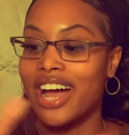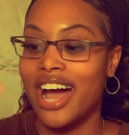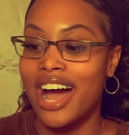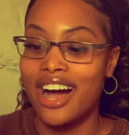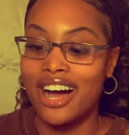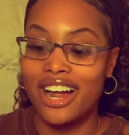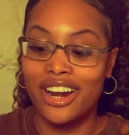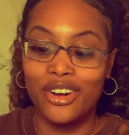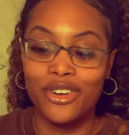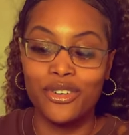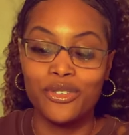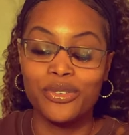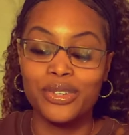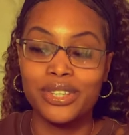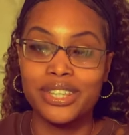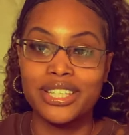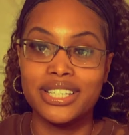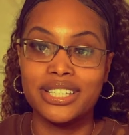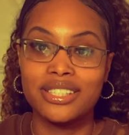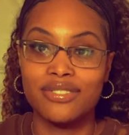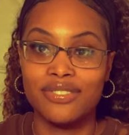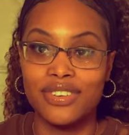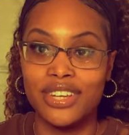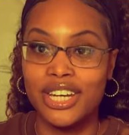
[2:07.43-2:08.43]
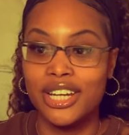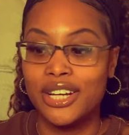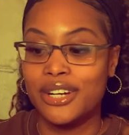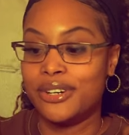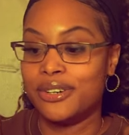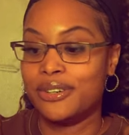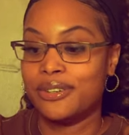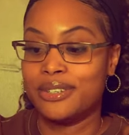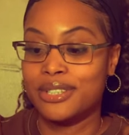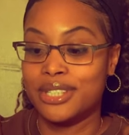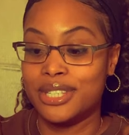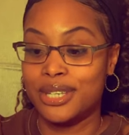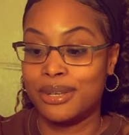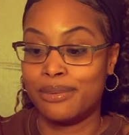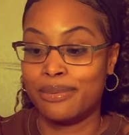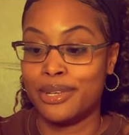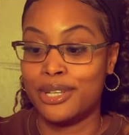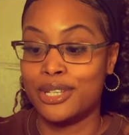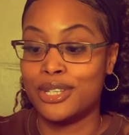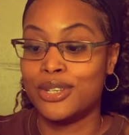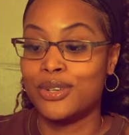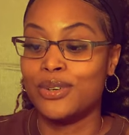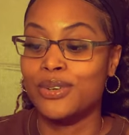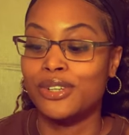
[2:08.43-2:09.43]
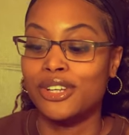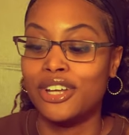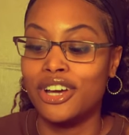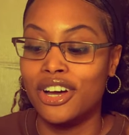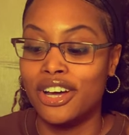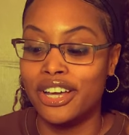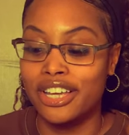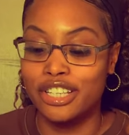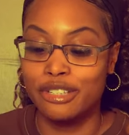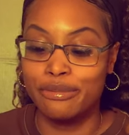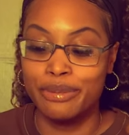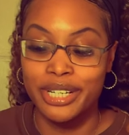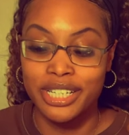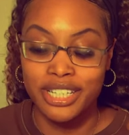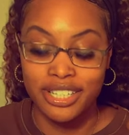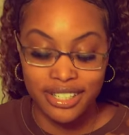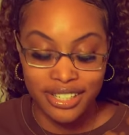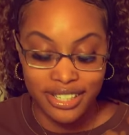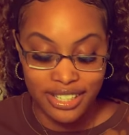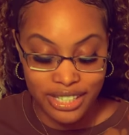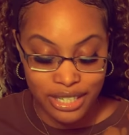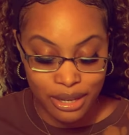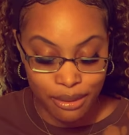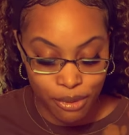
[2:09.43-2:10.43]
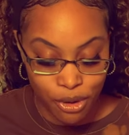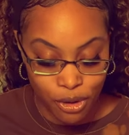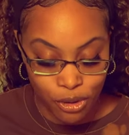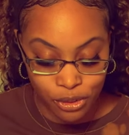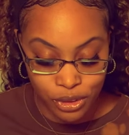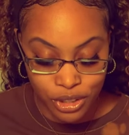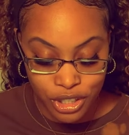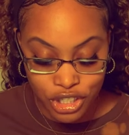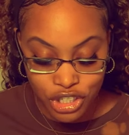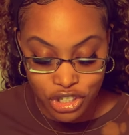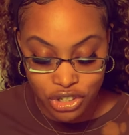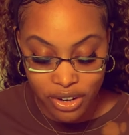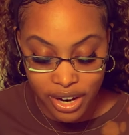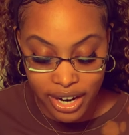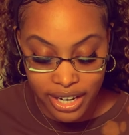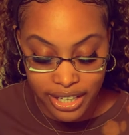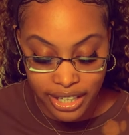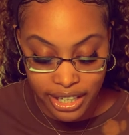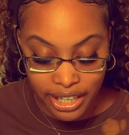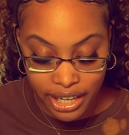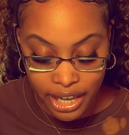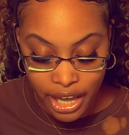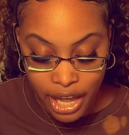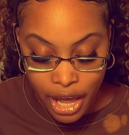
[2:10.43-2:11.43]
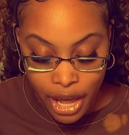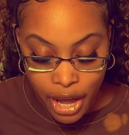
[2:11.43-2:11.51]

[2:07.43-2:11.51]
I don't want this video to be too long, especially since I'm only trying